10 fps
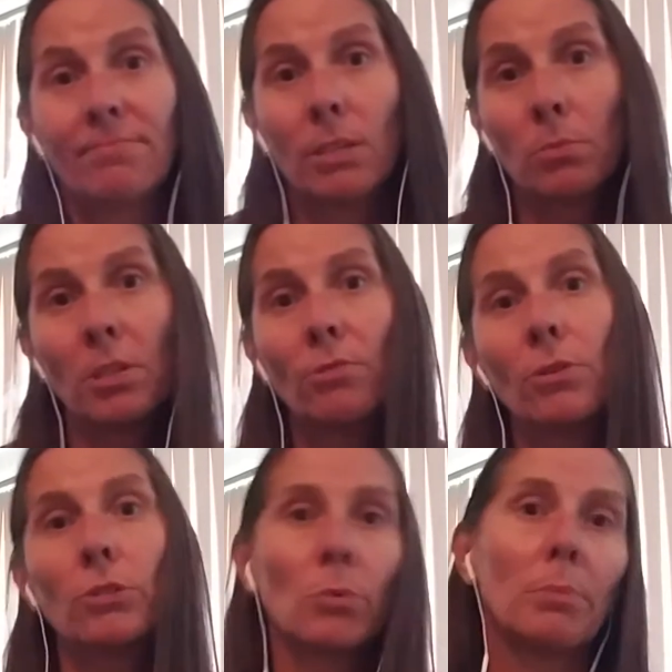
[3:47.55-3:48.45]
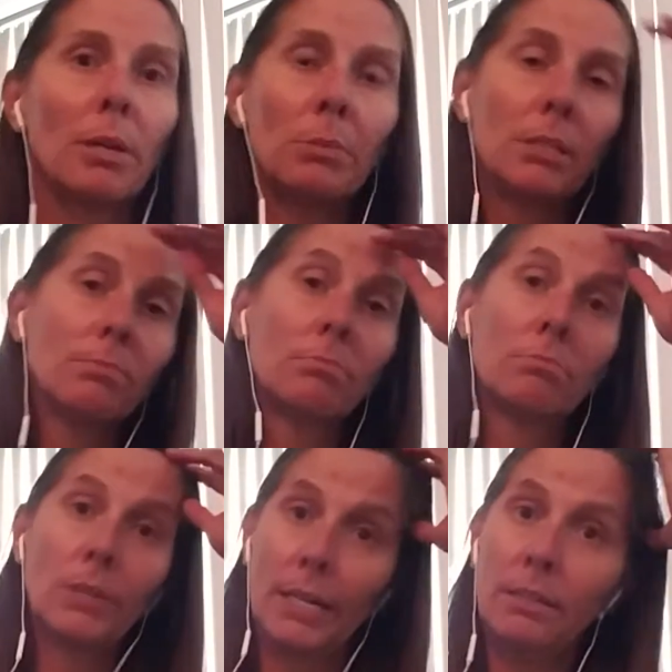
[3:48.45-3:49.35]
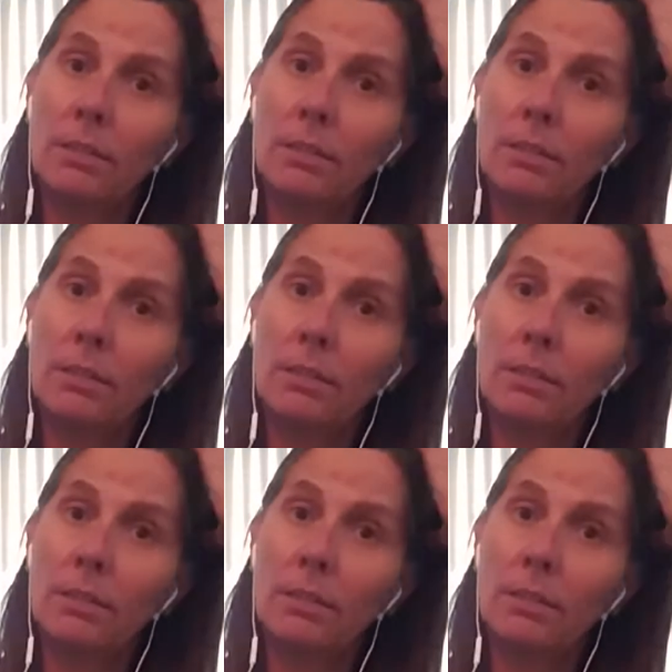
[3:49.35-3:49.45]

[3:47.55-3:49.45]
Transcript: I would be the first one, maybe, right?